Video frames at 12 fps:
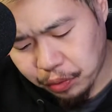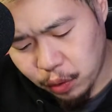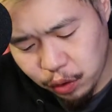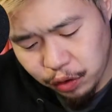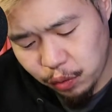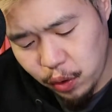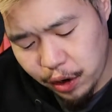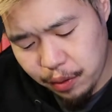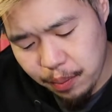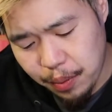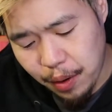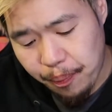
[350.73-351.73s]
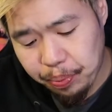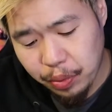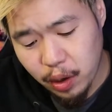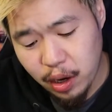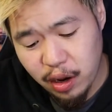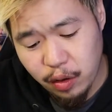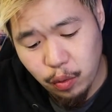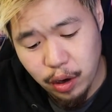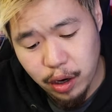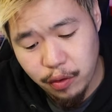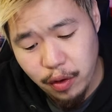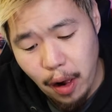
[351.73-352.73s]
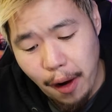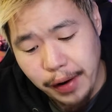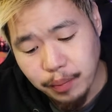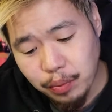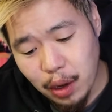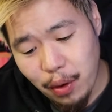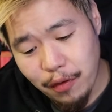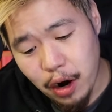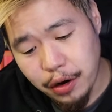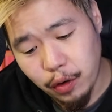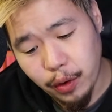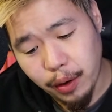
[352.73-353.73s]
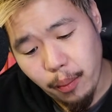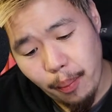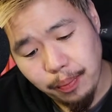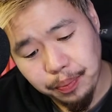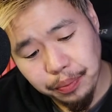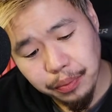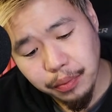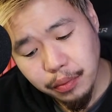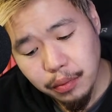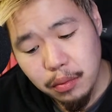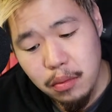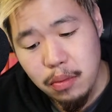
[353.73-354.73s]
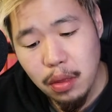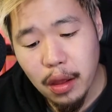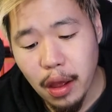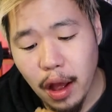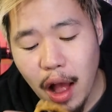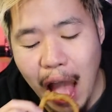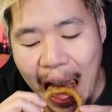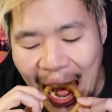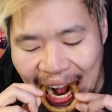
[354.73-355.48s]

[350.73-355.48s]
which is weird, but it is what it is. Now we have our onion ring. Uh,